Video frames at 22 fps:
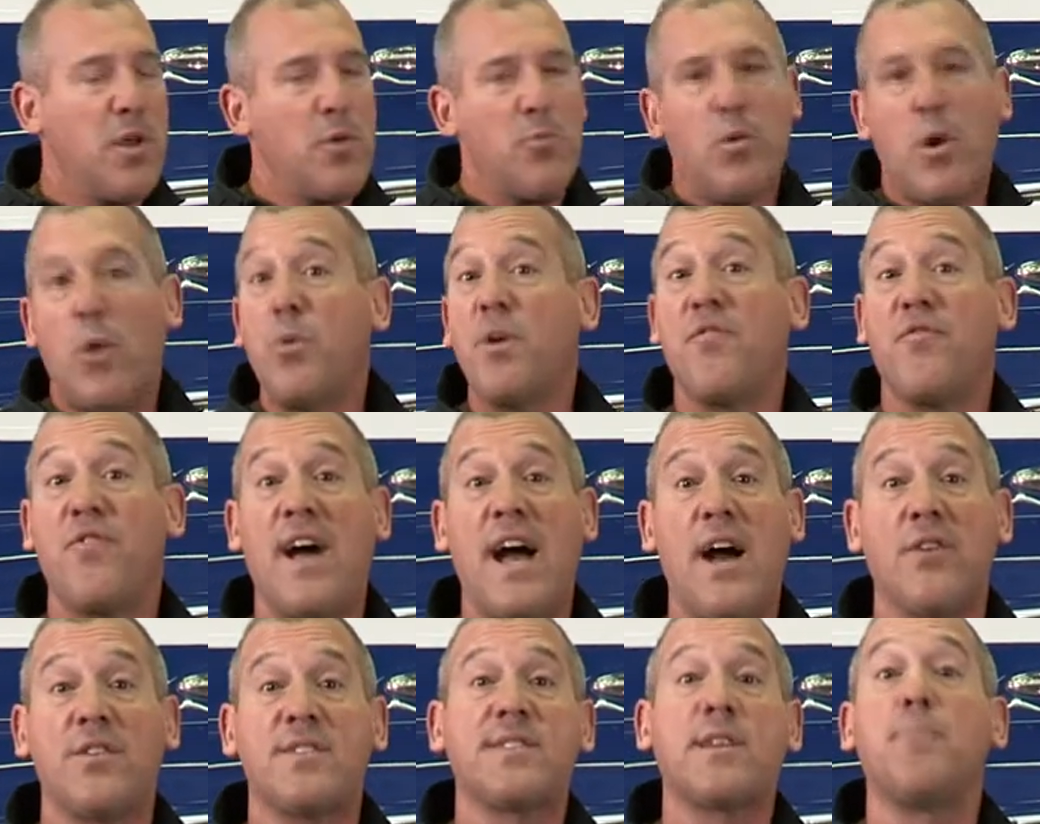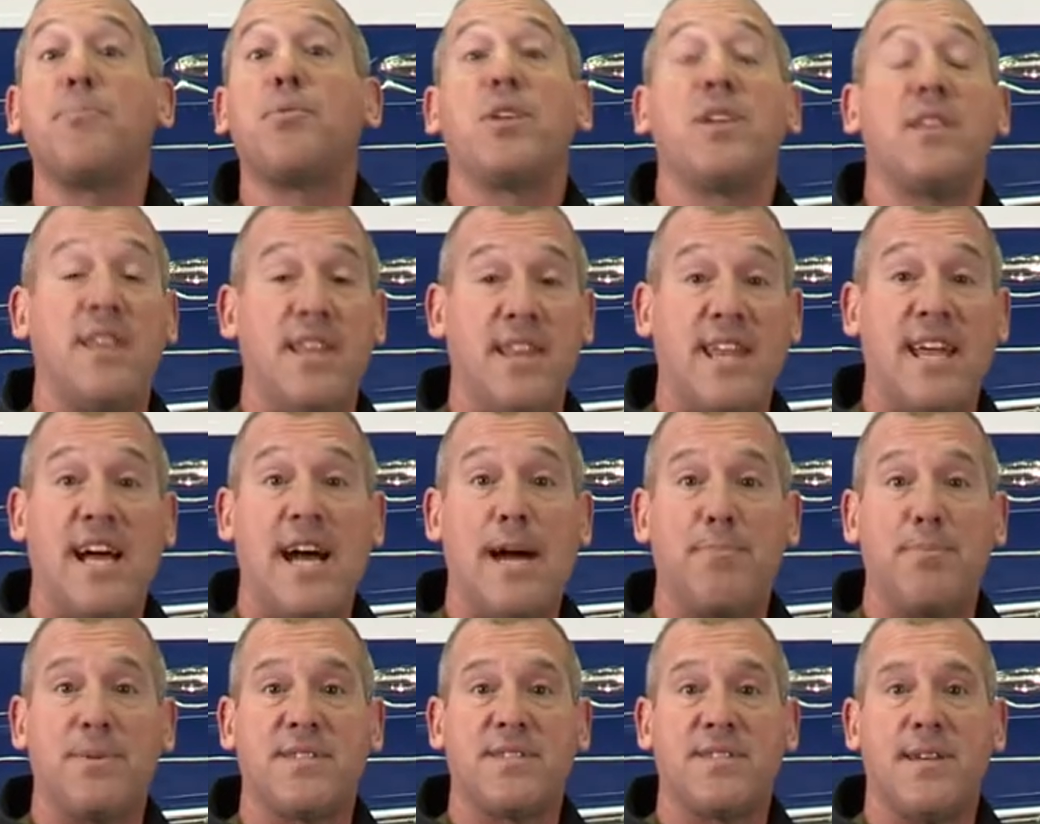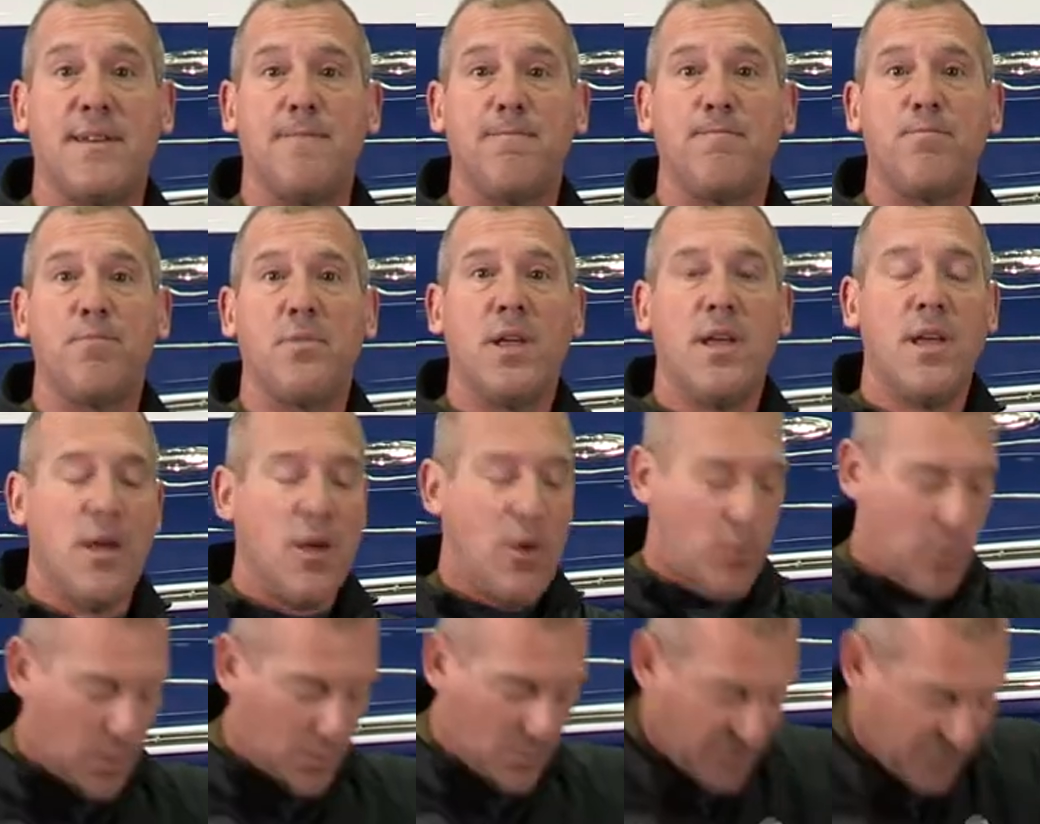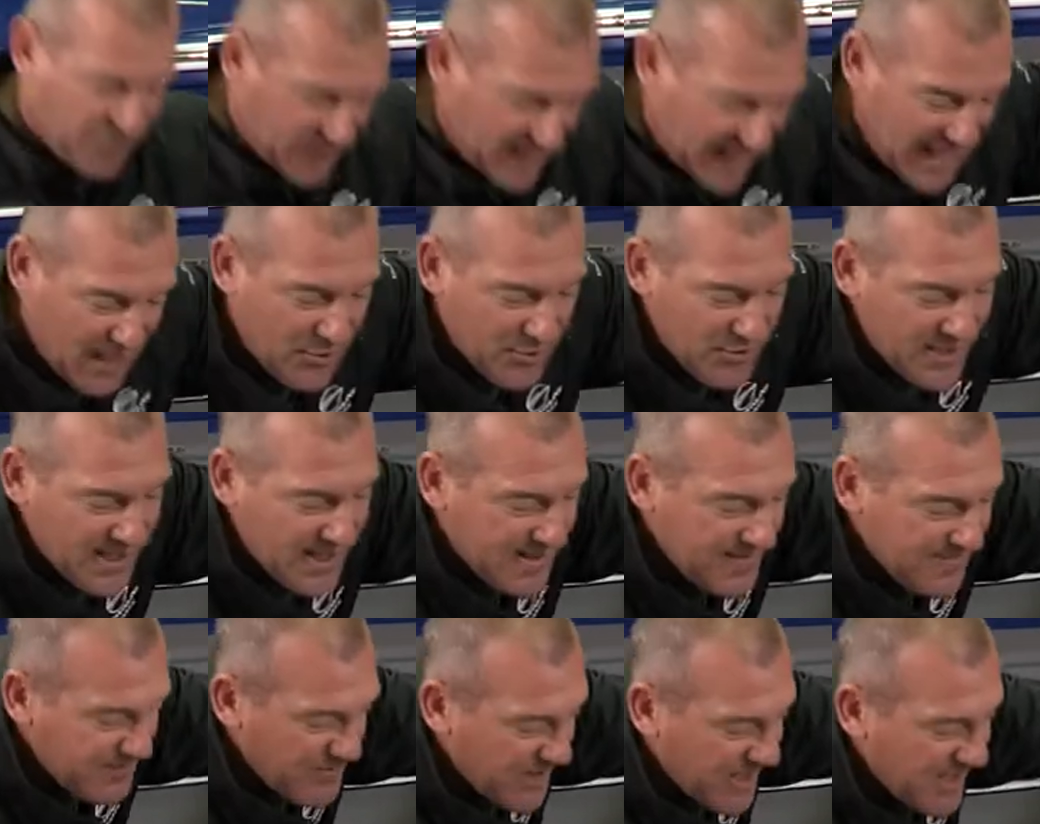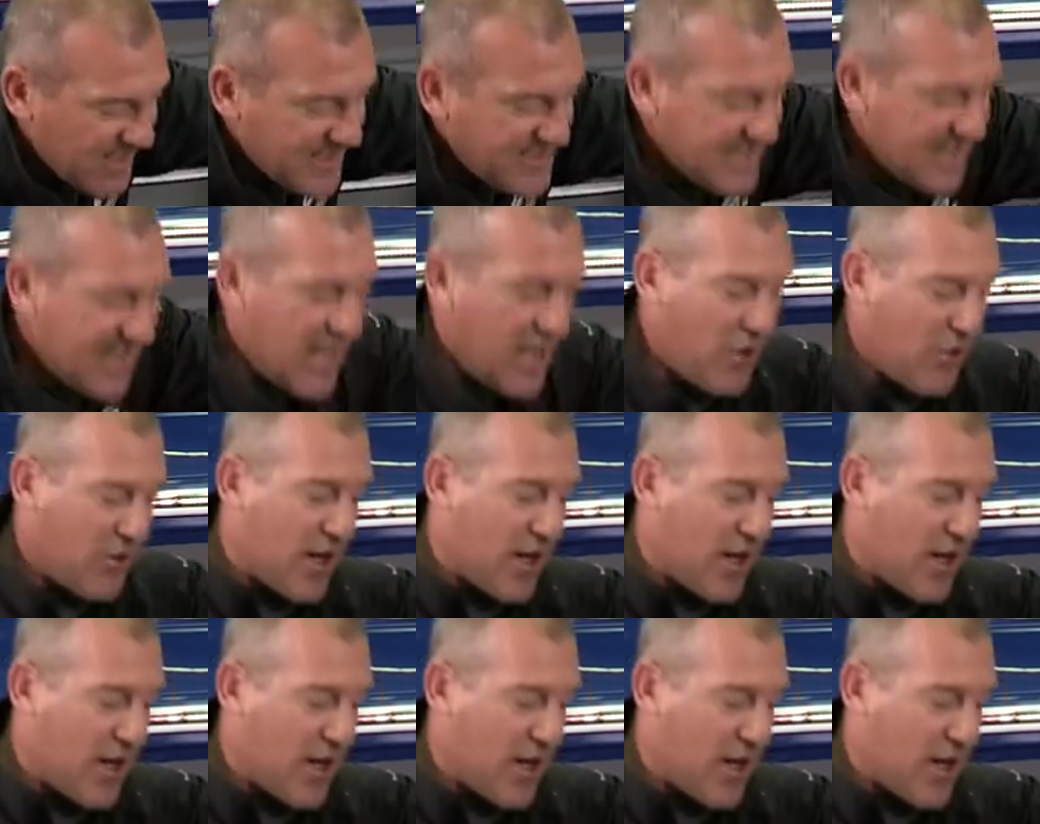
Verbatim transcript: What we found is completely the opposite. What we found is that how